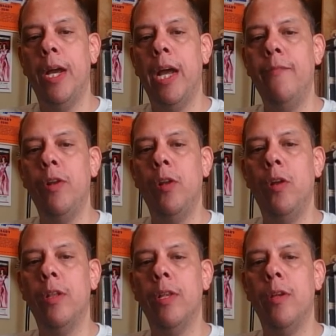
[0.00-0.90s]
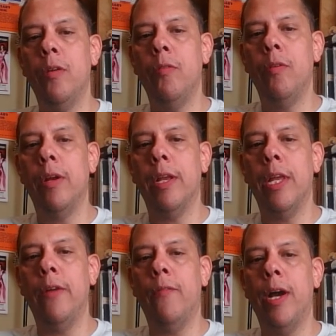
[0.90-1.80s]
I haven't looked to uh,
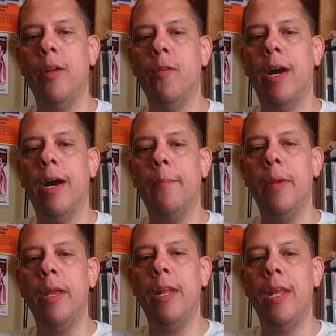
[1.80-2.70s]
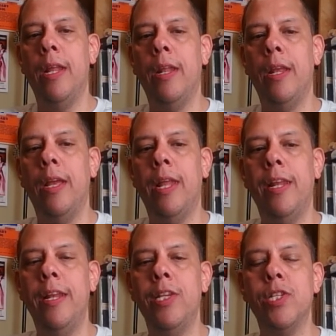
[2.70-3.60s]
get a vinyl copy, and in, and
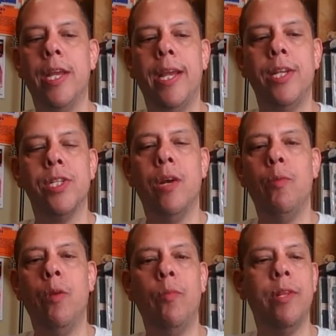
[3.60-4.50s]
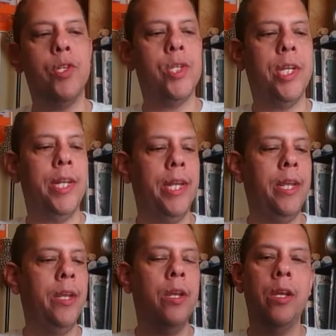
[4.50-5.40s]
in this case, I went with the
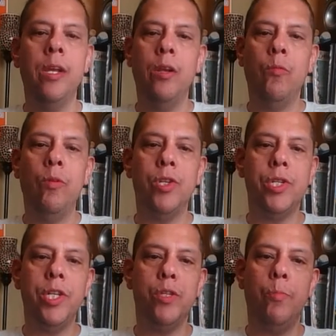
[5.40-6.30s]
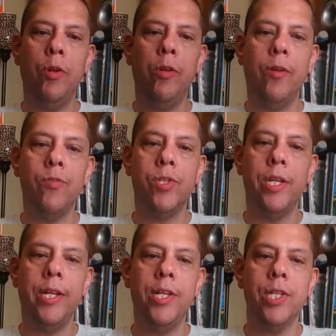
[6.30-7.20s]
CD, which these Blue Note
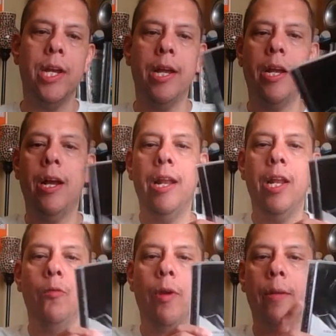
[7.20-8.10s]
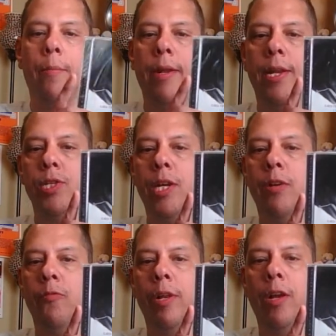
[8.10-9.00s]
CDs I highly recommend. They
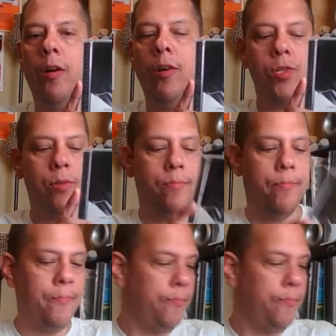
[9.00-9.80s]
sound really awesome.